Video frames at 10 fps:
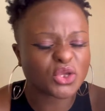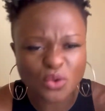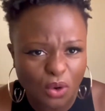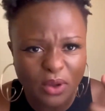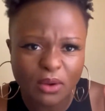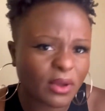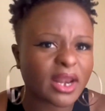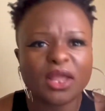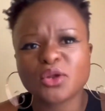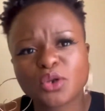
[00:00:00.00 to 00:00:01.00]
Europe,
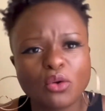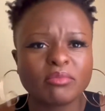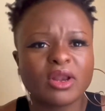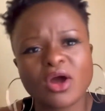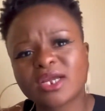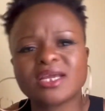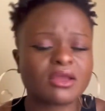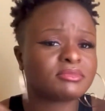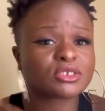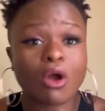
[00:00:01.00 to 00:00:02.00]
whatever, and you don't belong here,
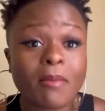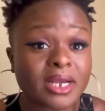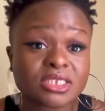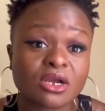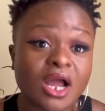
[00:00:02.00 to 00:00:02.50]
you must go back to your